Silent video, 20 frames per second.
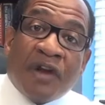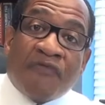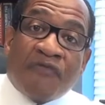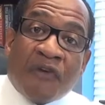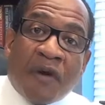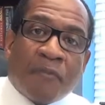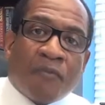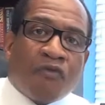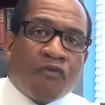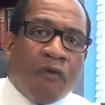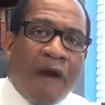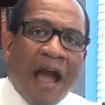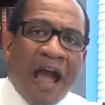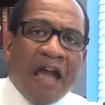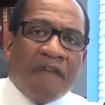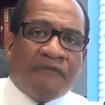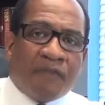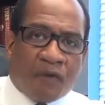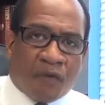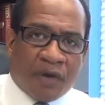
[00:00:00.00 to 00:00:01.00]
from
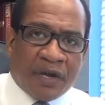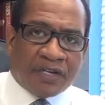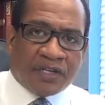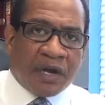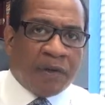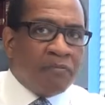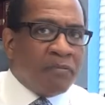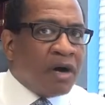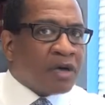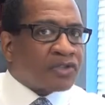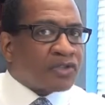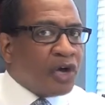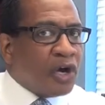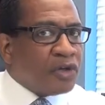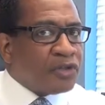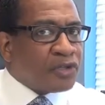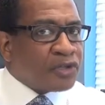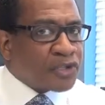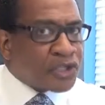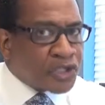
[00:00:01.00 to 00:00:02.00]
rivalries amongst
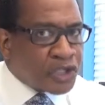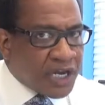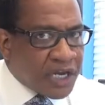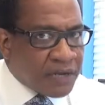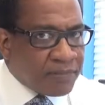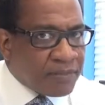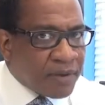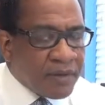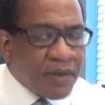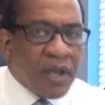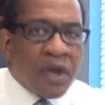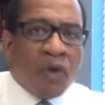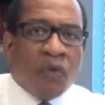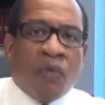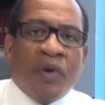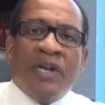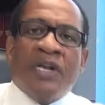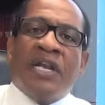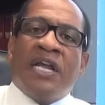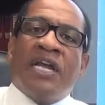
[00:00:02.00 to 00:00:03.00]
other sheep.
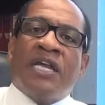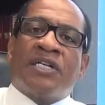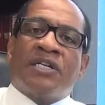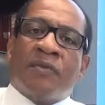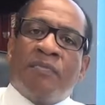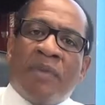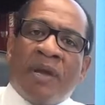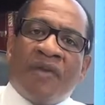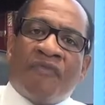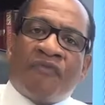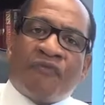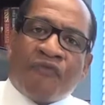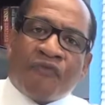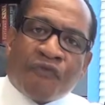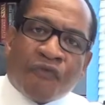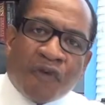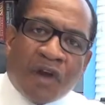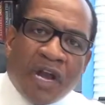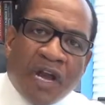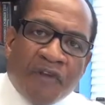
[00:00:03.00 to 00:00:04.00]
We need to be
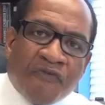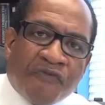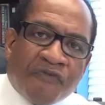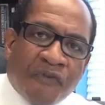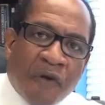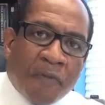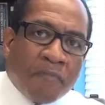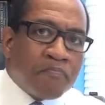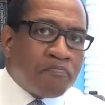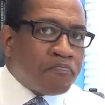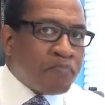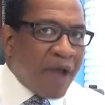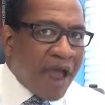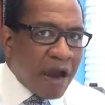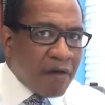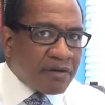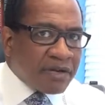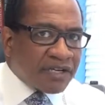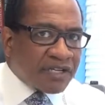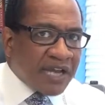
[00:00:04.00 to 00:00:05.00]
free from
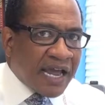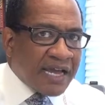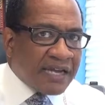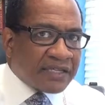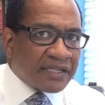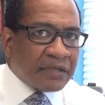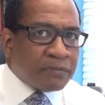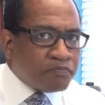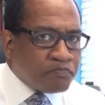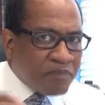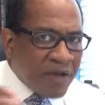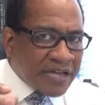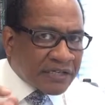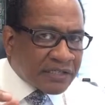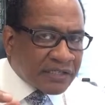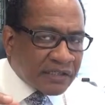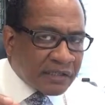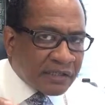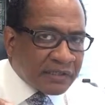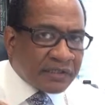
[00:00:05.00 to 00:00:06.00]
parasites and
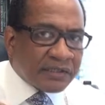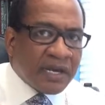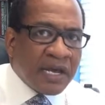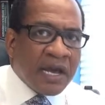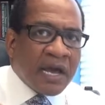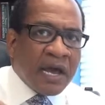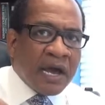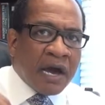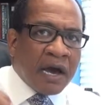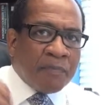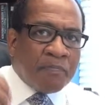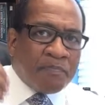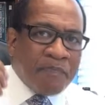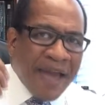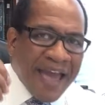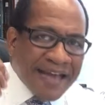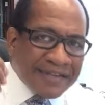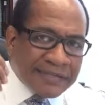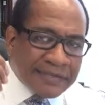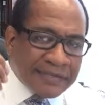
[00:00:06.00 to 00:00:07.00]
pestilence,
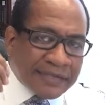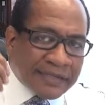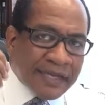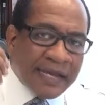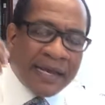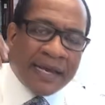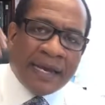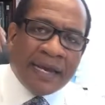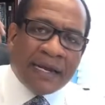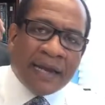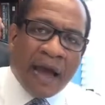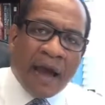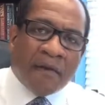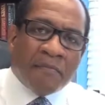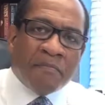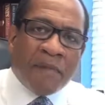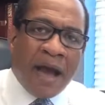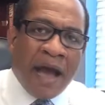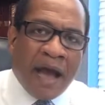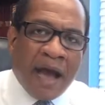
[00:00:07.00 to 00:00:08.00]
pests in
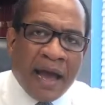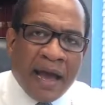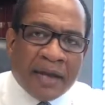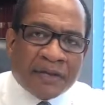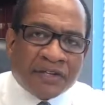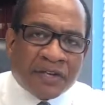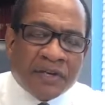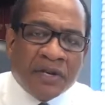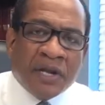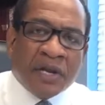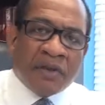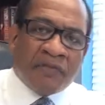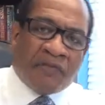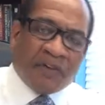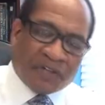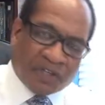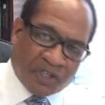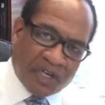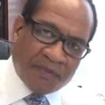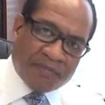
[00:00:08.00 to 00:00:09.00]
our minds. And
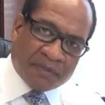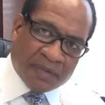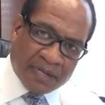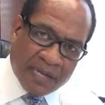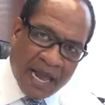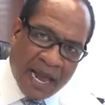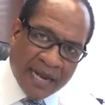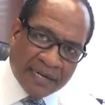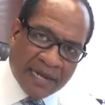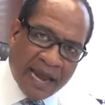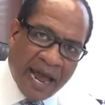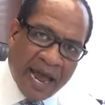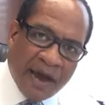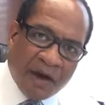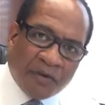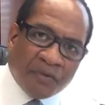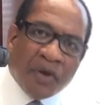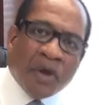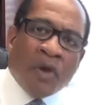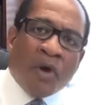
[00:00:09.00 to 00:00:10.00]
for sheep to lie
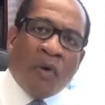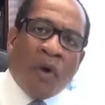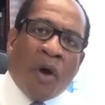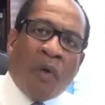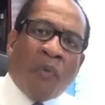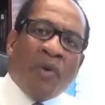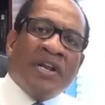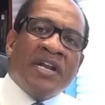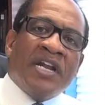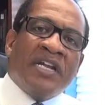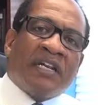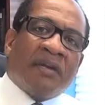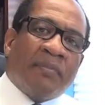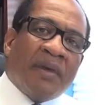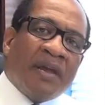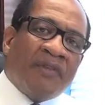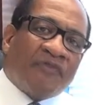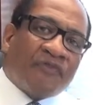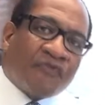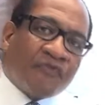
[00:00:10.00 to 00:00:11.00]
down, we need to
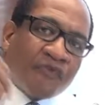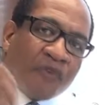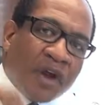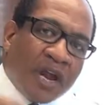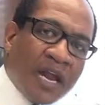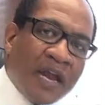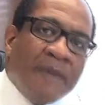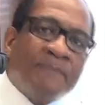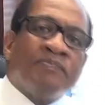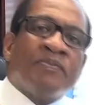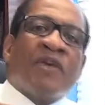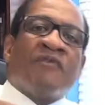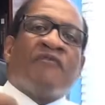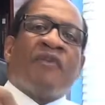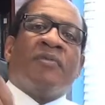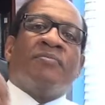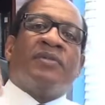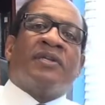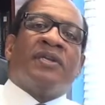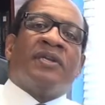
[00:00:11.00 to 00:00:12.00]
be free
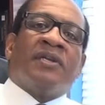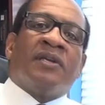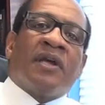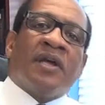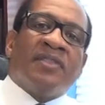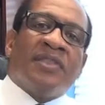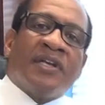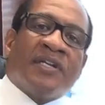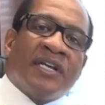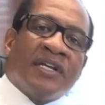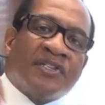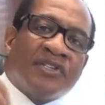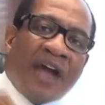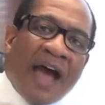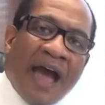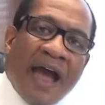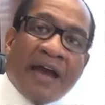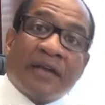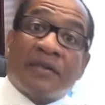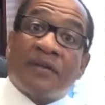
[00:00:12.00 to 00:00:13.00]
from the
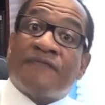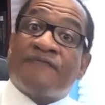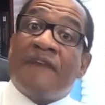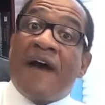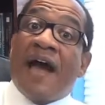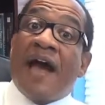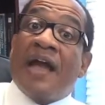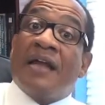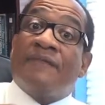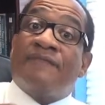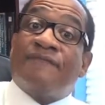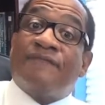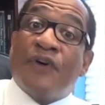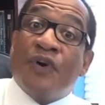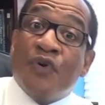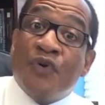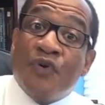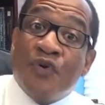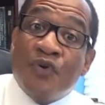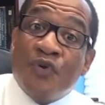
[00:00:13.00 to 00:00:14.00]
desire to find
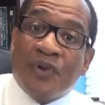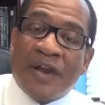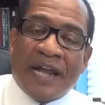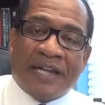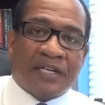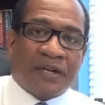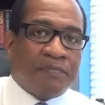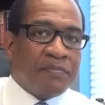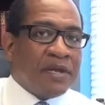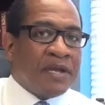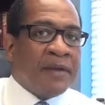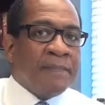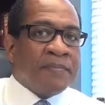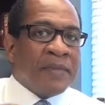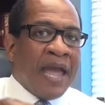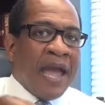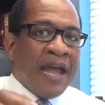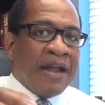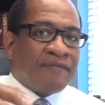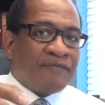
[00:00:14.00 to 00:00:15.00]
food
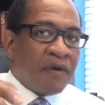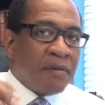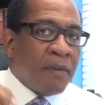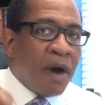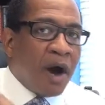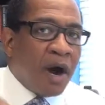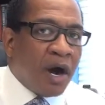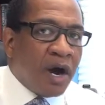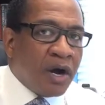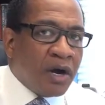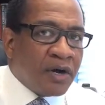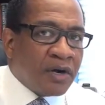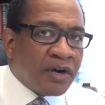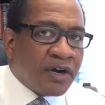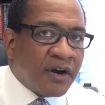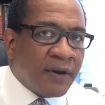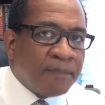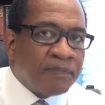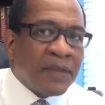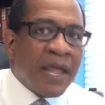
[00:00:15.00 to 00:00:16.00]
and from
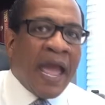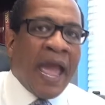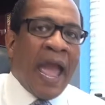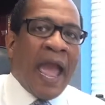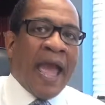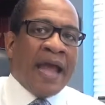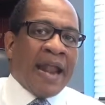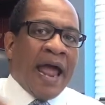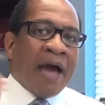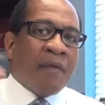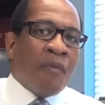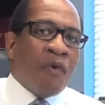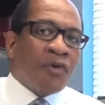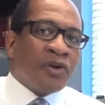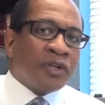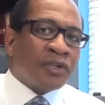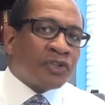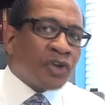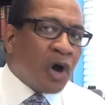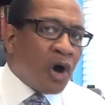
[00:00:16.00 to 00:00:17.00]
hunger. And I
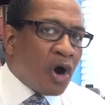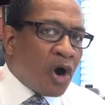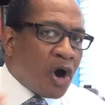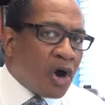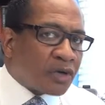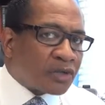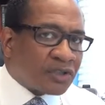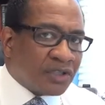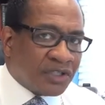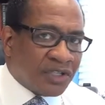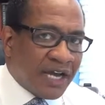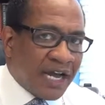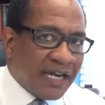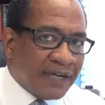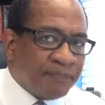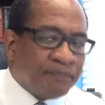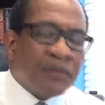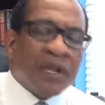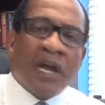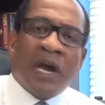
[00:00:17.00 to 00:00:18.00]
want to talk
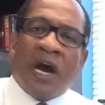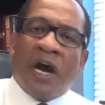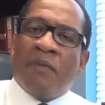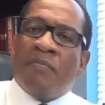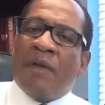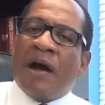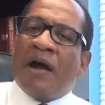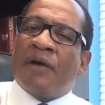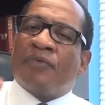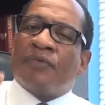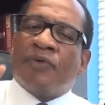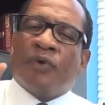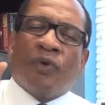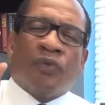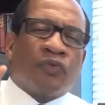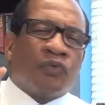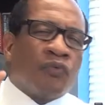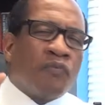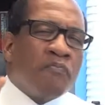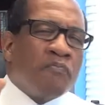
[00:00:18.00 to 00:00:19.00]
tonight about
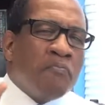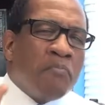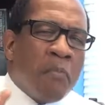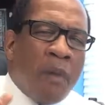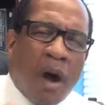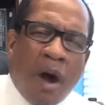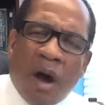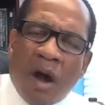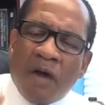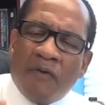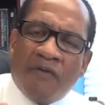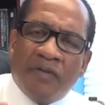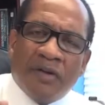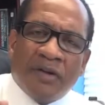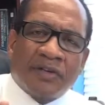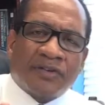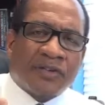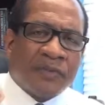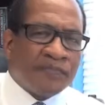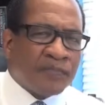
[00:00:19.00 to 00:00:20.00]
those
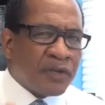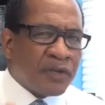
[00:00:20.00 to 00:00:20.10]
marvelous